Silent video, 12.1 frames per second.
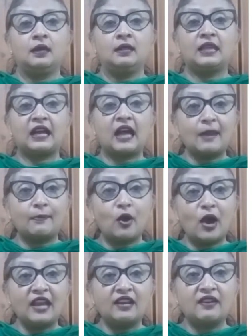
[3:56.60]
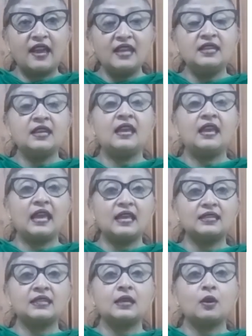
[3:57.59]
The carbohydrate
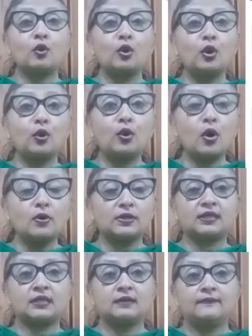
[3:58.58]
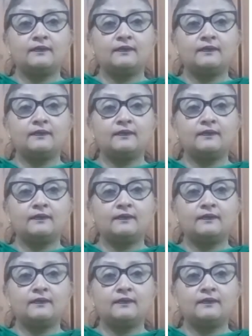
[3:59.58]
is glucose,